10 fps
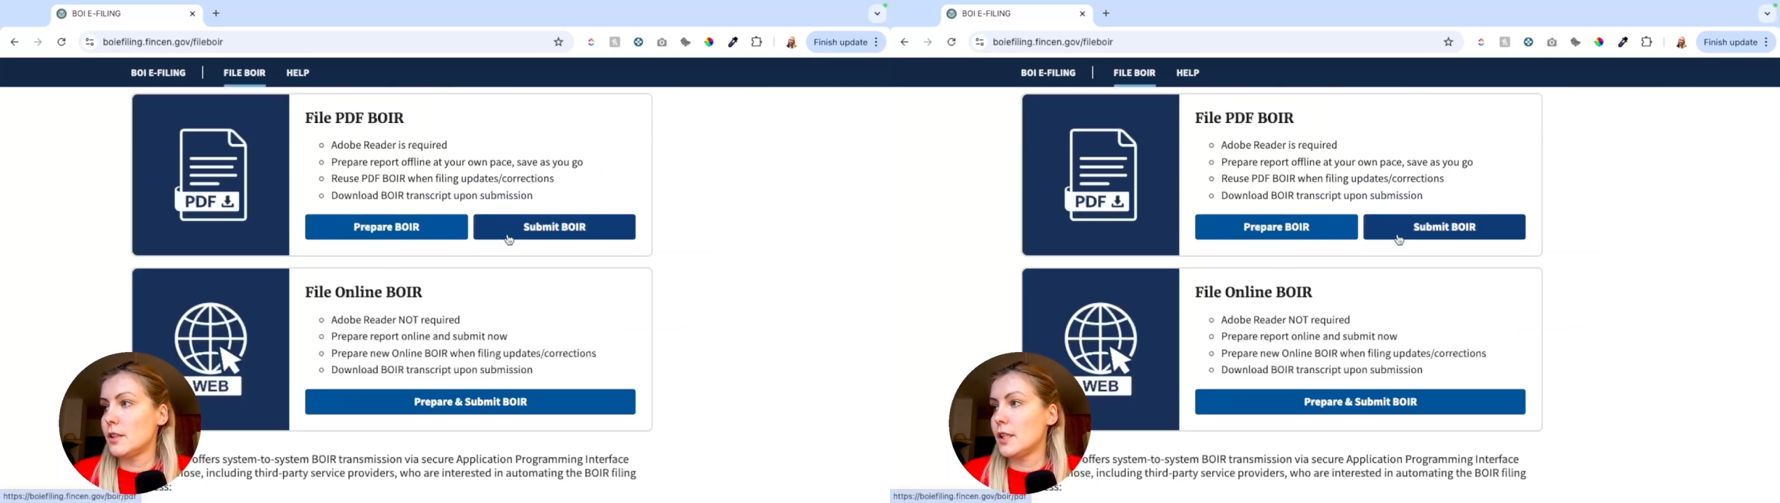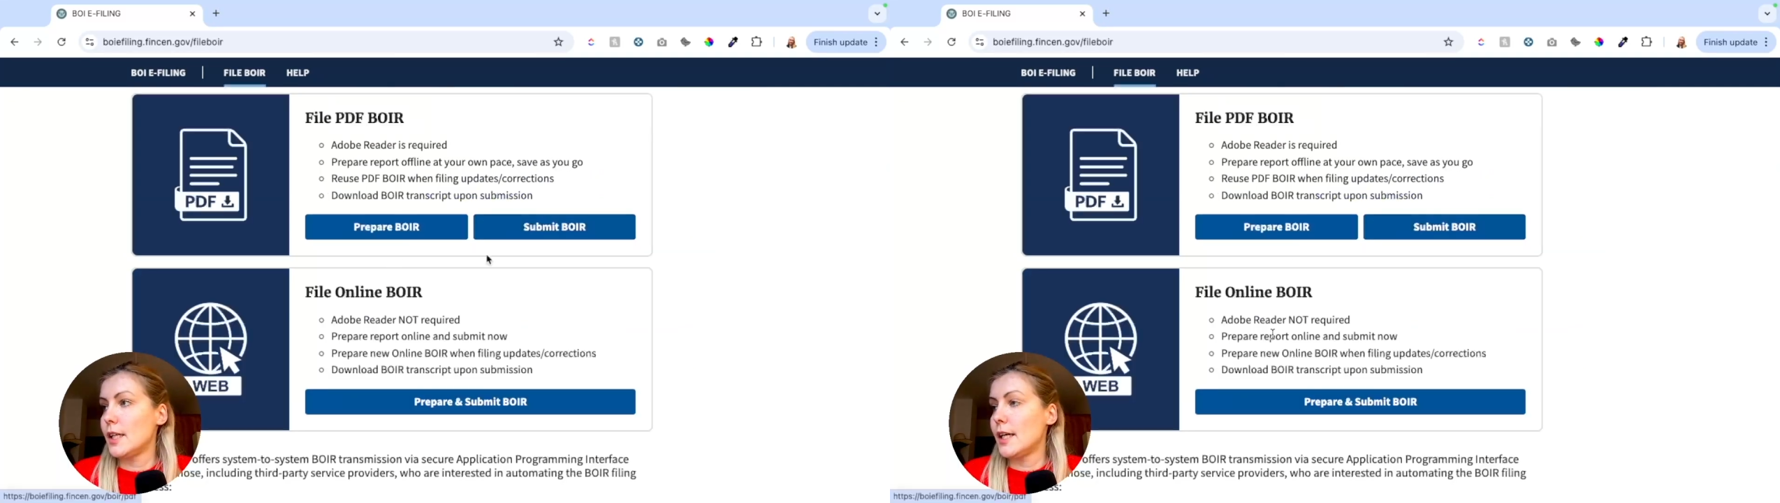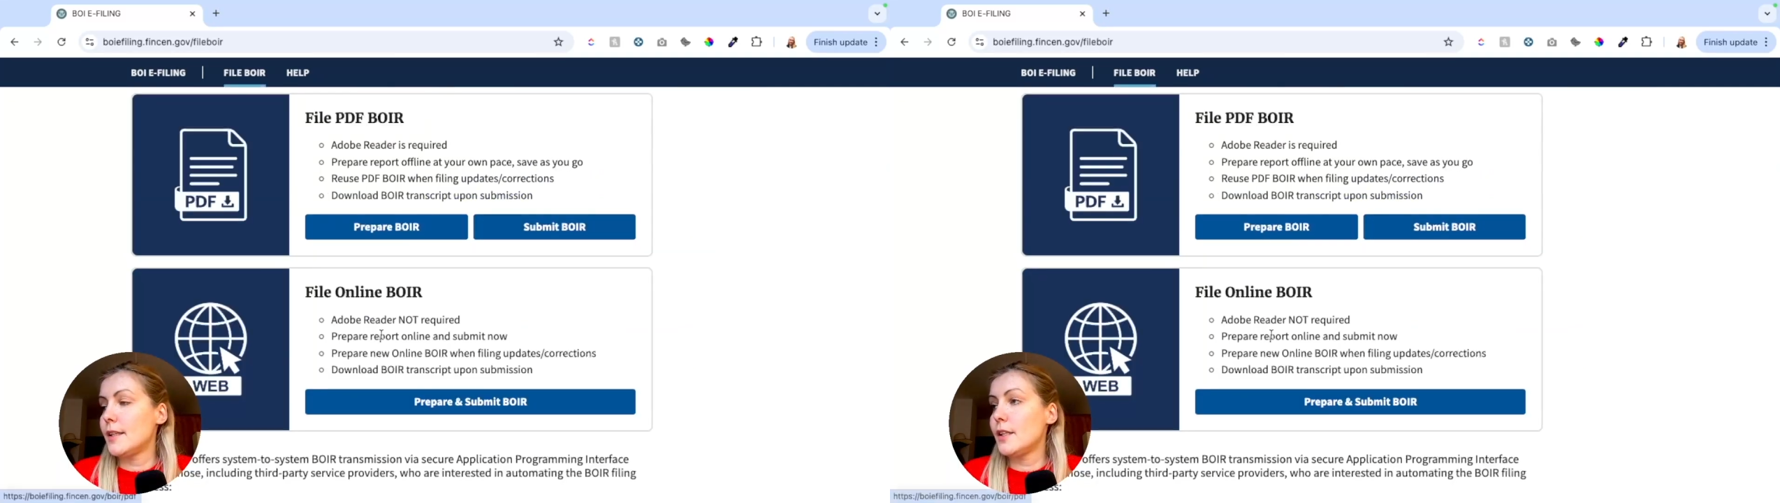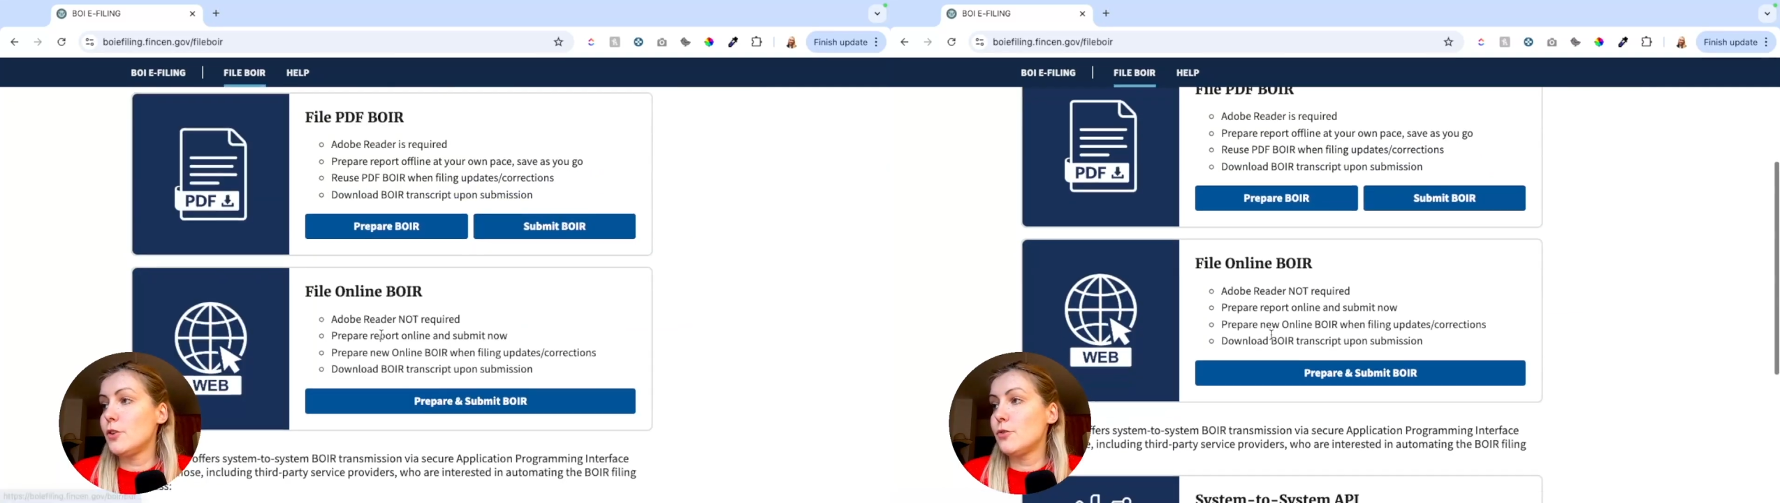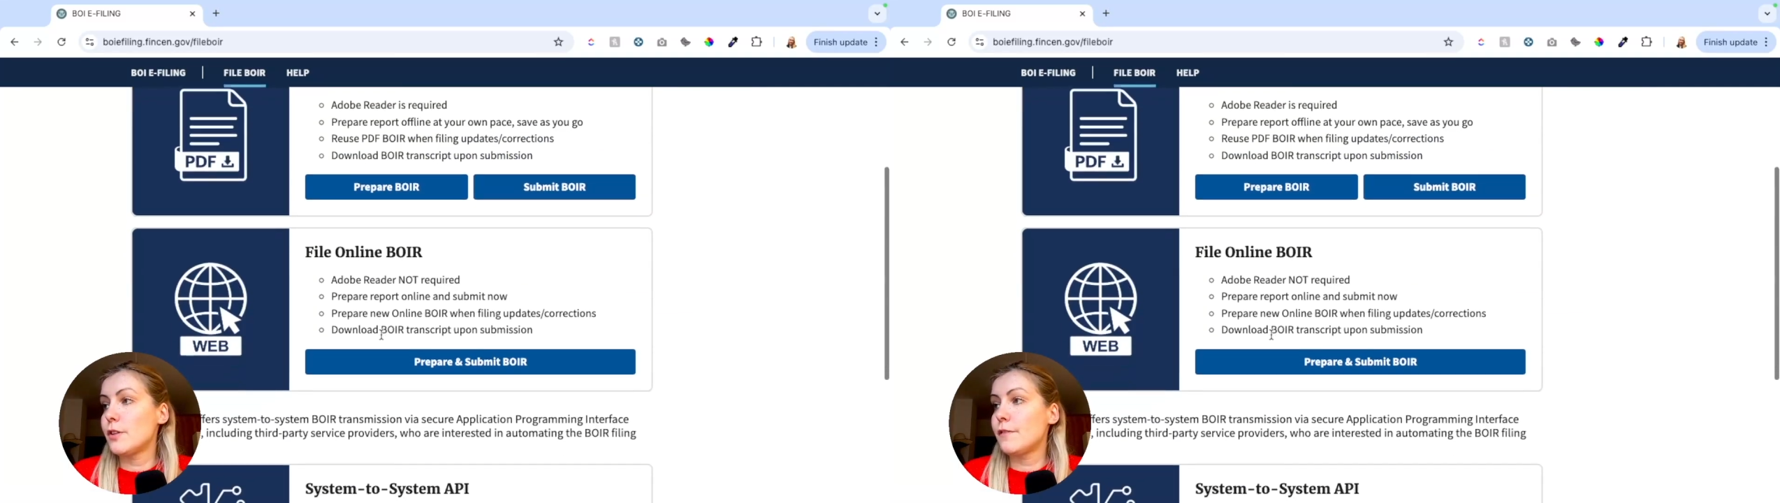And then you
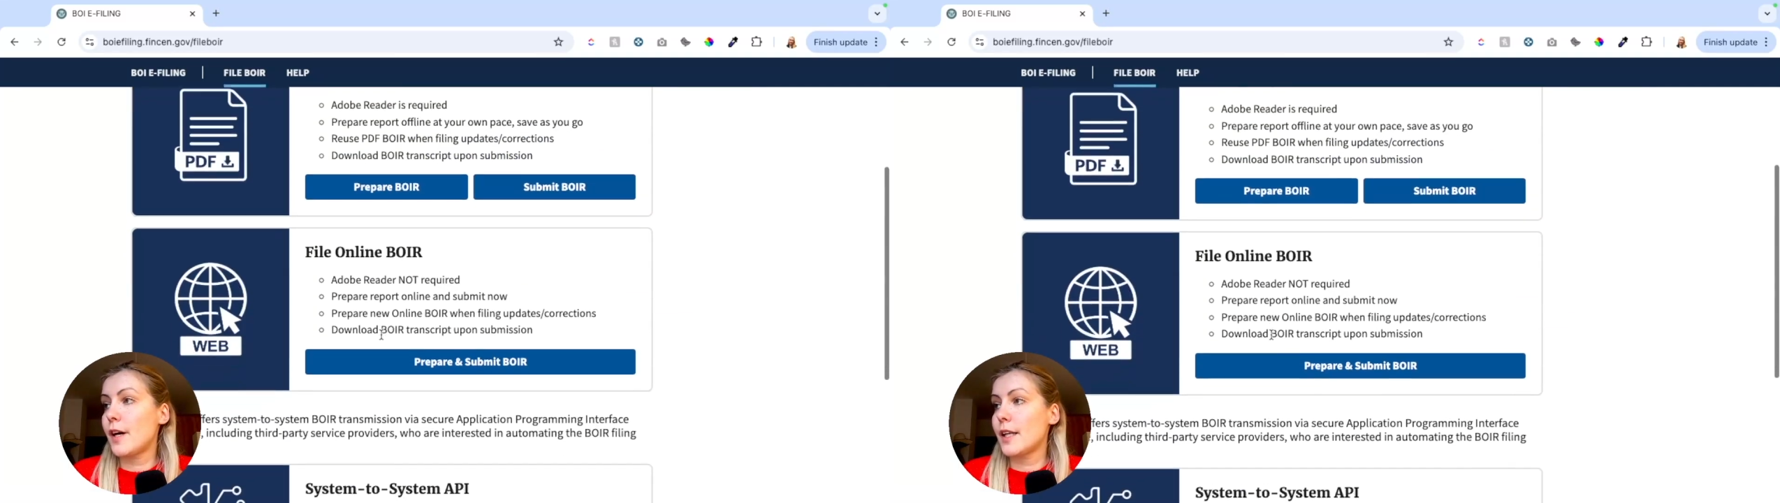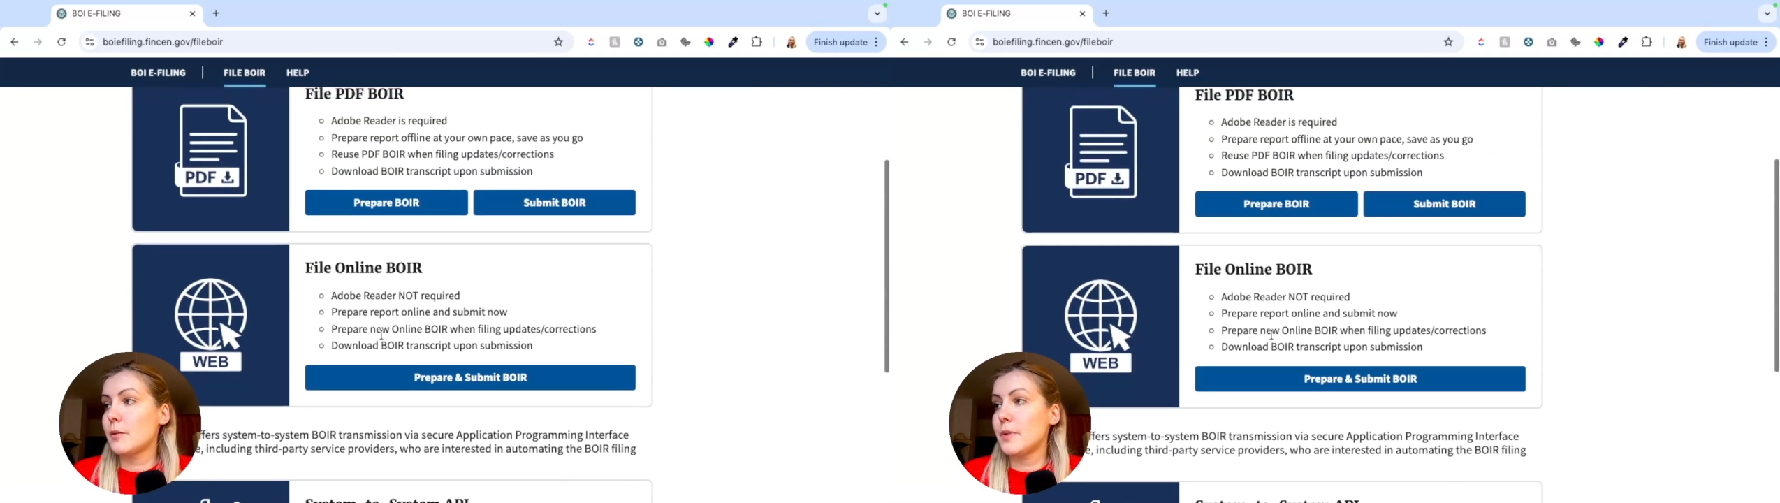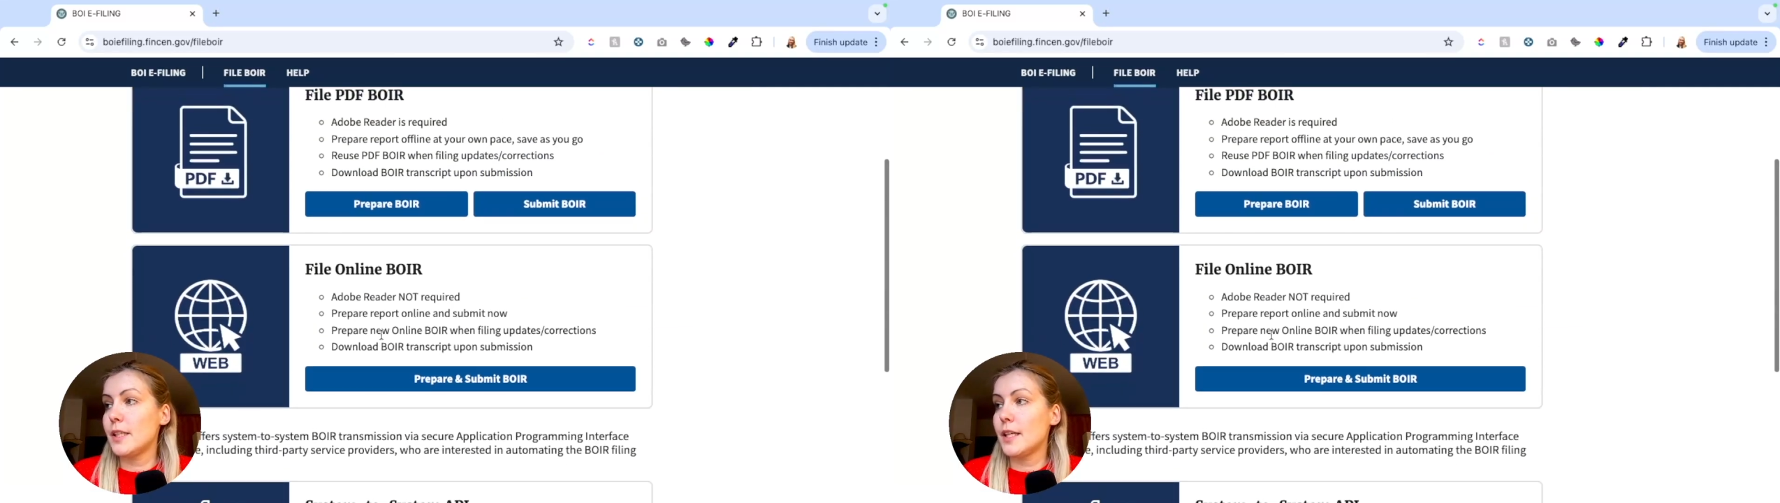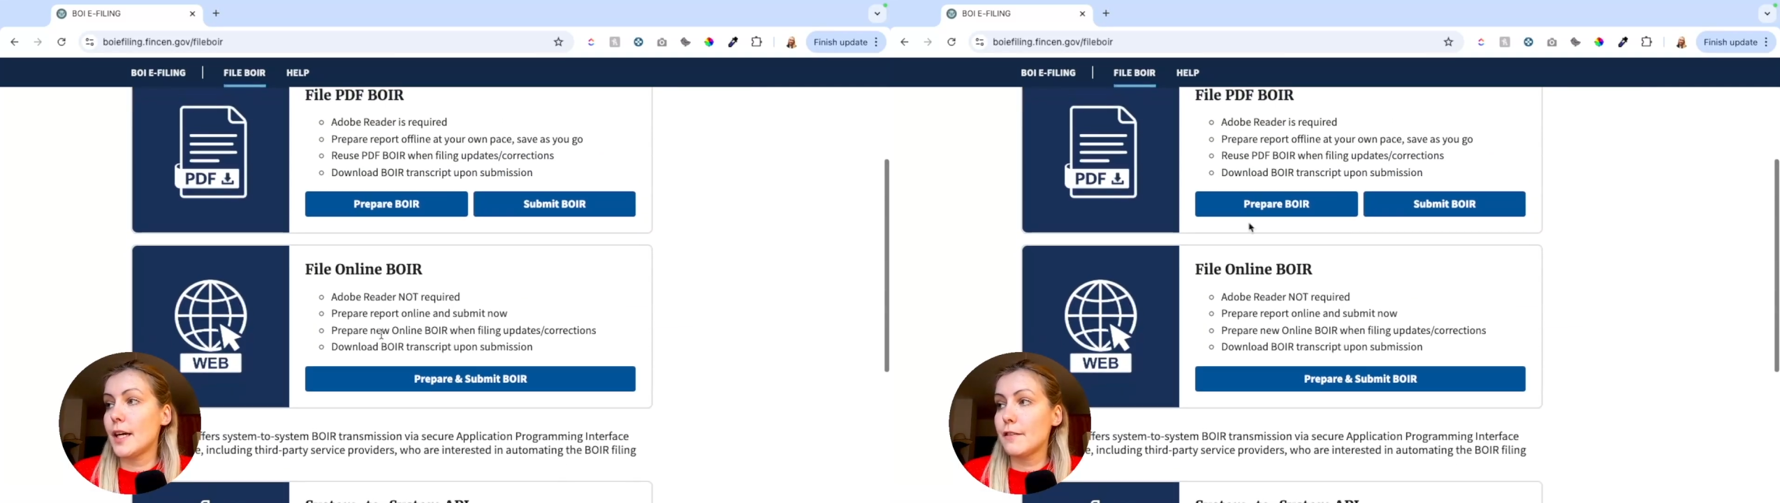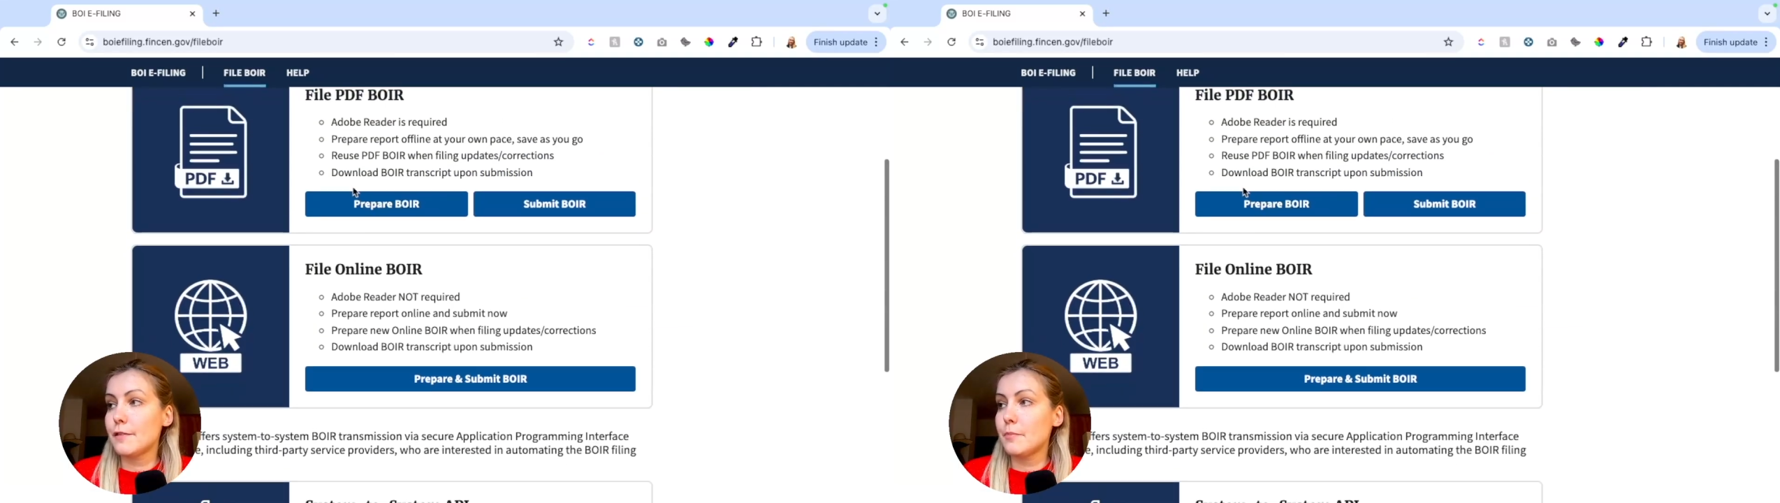can file a PDF